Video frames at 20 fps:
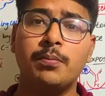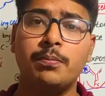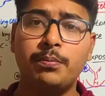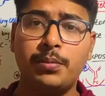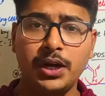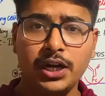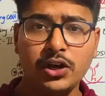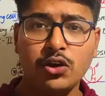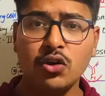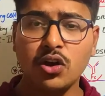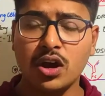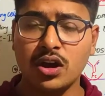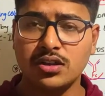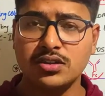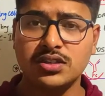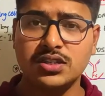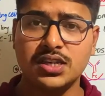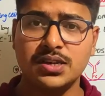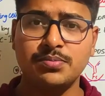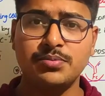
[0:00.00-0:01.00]
build your
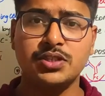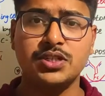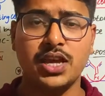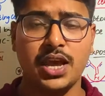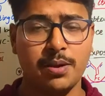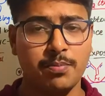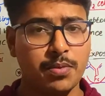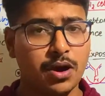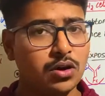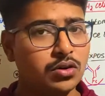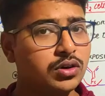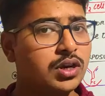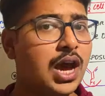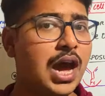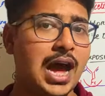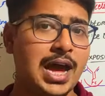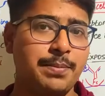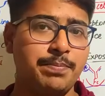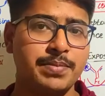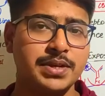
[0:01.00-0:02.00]
concepts about
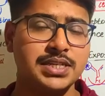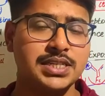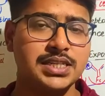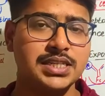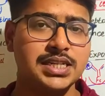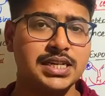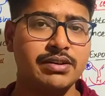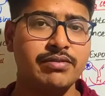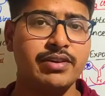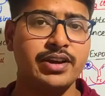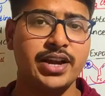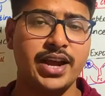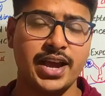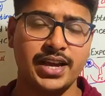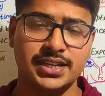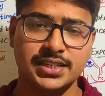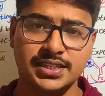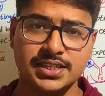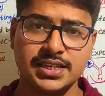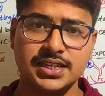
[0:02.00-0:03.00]
hypersensitive
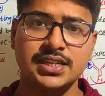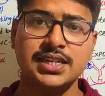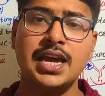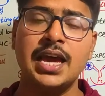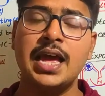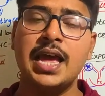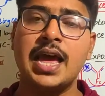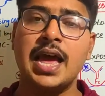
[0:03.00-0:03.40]
reaction,